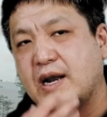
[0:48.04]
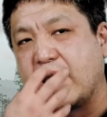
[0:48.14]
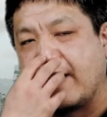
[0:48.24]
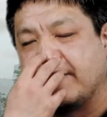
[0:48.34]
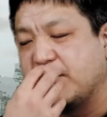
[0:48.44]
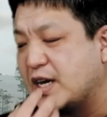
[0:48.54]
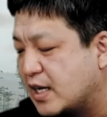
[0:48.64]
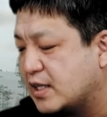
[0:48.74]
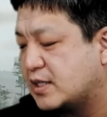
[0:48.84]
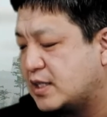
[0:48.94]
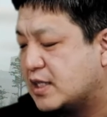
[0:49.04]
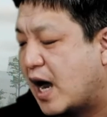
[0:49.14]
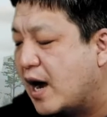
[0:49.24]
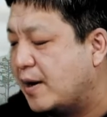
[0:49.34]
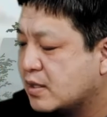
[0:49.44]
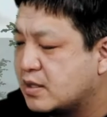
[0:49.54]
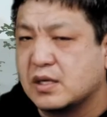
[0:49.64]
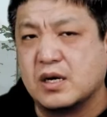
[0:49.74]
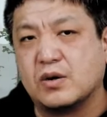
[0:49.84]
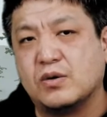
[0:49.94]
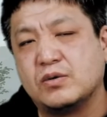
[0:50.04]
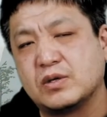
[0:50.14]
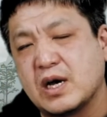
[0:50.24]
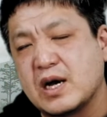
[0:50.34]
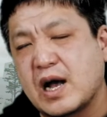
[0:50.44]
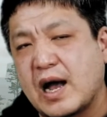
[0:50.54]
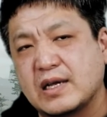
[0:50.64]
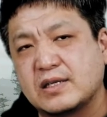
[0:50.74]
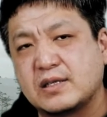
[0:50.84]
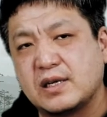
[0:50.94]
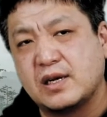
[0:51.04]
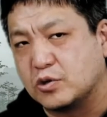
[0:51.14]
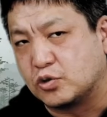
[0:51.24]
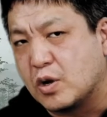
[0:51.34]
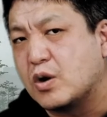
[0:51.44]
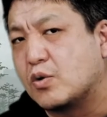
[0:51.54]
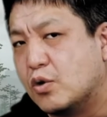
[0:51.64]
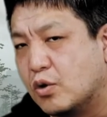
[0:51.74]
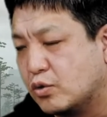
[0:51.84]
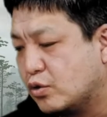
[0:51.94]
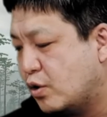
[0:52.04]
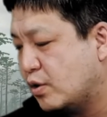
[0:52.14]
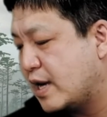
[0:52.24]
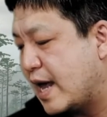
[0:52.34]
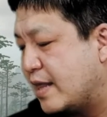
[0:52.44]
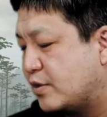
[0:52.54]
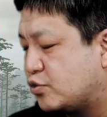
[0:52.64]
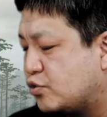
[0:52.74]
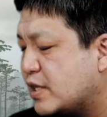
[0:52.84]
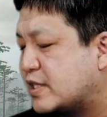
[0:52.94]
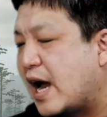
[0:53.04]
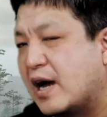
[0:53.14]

A common feature of Baryonychinian spinosaurini was a very elongated face.